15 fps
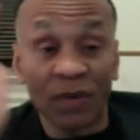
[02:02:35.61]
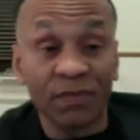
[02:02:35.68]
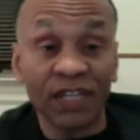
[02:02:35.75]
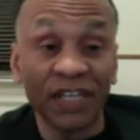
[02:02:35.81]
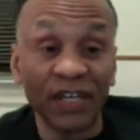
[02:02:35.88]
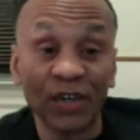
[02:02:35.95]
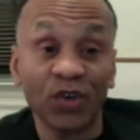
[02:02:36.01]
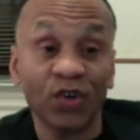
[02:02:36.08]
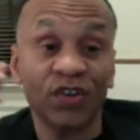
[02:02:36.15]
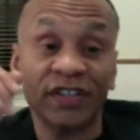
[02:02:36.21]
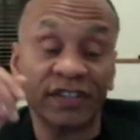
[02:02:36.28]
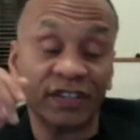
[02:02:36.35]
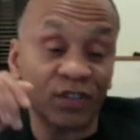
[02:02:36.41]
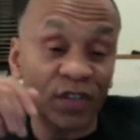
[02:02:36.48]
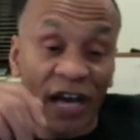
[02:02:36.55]
Women
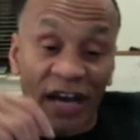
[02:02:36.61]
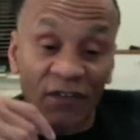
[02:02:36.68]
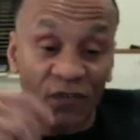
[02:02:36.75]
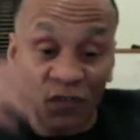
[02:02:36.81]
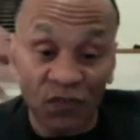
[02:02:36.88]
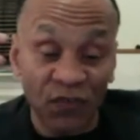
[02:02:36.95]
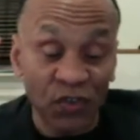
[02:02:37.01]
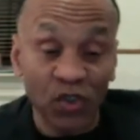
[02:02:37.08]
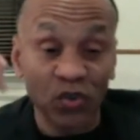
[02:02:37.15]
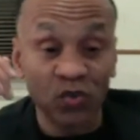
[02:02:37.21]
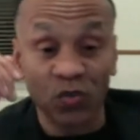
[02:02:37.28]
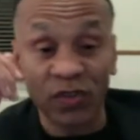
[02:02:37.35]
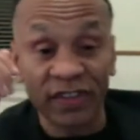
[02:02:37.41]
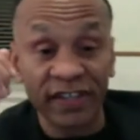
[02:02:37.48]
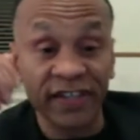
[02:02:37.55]
here, they're not
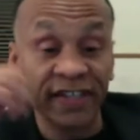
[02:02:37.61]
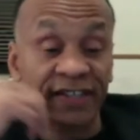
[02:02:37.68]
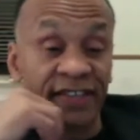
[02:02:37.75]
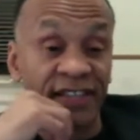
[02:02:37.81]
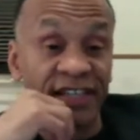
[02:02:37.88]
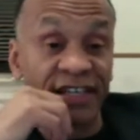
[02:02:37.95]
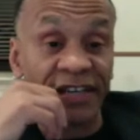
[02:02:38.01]
fulfilled with it.